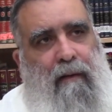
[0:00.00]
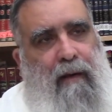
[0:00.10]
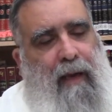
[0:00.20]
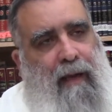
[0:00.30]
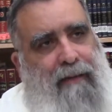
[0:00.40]

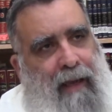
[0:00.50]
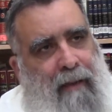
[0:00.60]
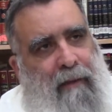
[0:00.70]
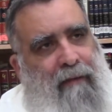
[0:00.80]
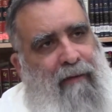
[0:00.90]

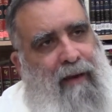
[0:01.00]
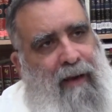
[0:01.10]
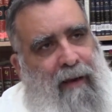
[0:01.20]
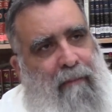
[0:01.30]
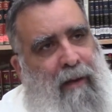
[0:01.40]

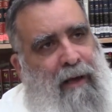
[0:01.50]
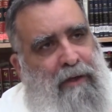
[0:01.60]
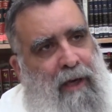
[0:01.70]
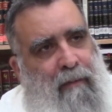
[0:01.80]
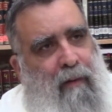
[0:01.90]

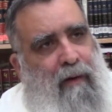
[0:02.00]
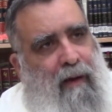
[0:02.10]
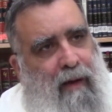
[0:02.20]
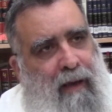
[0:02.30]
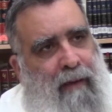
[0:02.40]

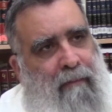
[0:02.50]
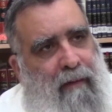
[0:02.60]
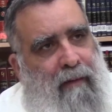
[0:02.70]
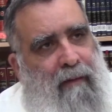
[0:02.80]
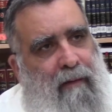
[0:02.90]

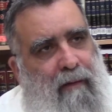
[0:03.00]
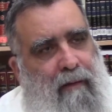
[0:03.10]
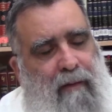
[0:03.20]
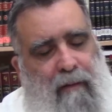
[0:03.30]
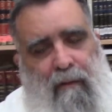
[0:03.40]

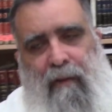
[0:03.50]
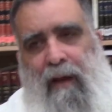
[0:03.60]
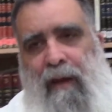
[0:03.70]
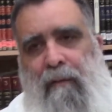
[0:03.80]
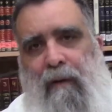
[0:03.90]

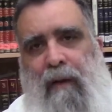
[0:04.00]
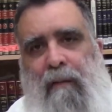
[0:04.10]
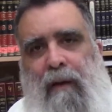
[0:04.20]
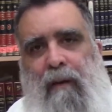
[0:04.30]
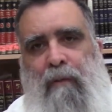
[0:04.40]

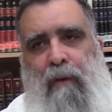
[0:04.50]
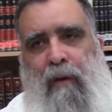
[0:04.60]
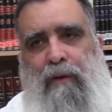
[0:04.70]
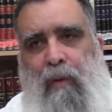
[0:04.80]
Those